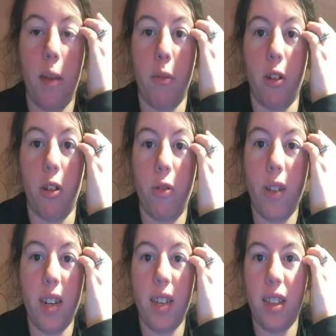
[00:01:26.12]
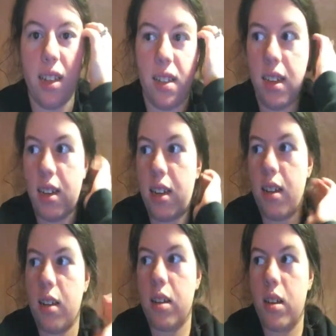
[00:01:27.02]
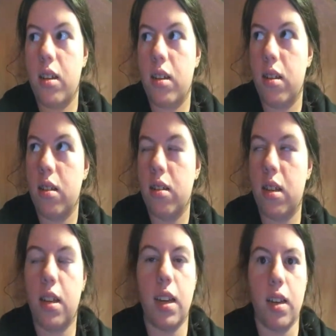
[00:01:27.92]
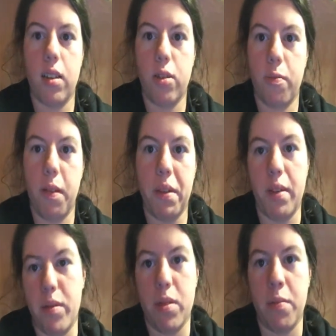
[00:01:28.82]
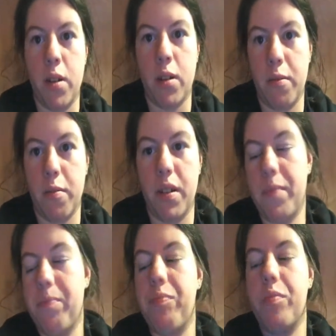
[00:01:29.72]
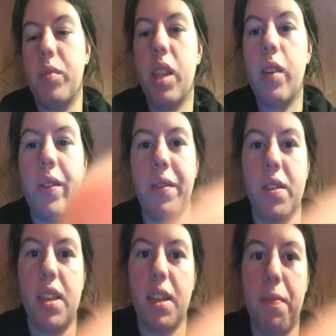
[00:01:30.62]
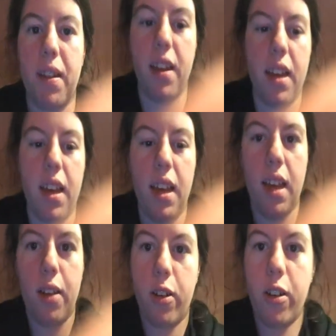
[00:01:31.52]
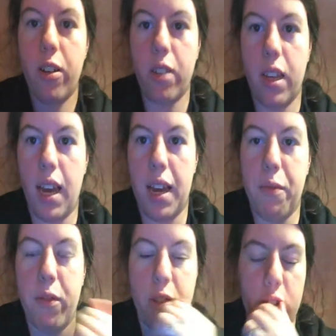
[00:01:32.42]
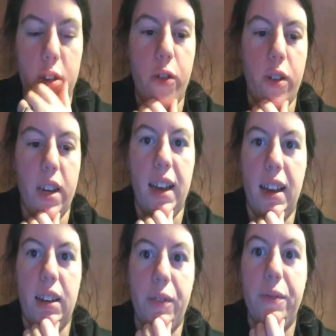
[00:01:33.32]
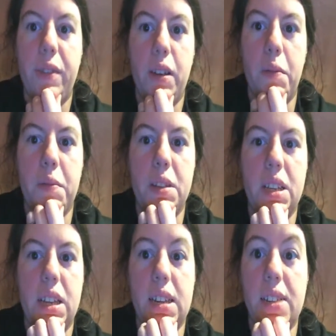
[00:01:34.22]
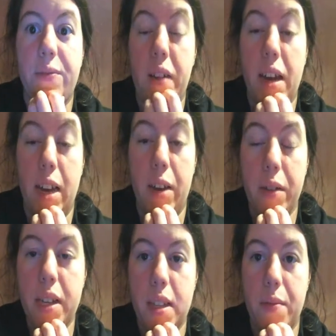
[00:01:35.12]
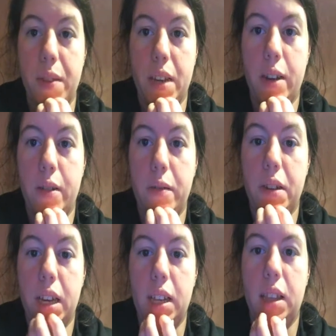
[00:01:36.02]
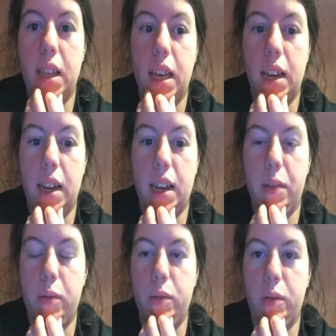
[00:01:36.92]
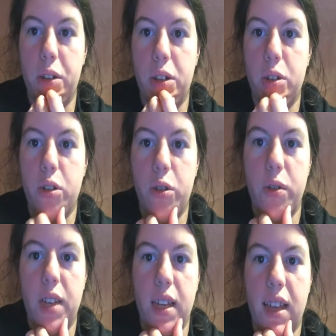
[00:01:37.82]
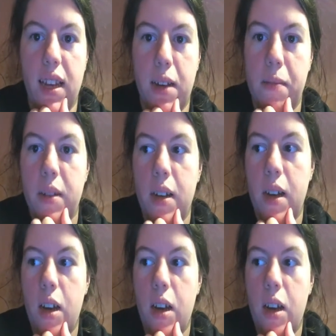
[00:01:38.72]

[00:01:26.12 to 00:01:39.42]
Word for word: I'm going to try to get that done tonight, maybe even tomorrow, but we will see. But currently I'm going to go ahead and film today's Friday Reads video, and then I am going to get that up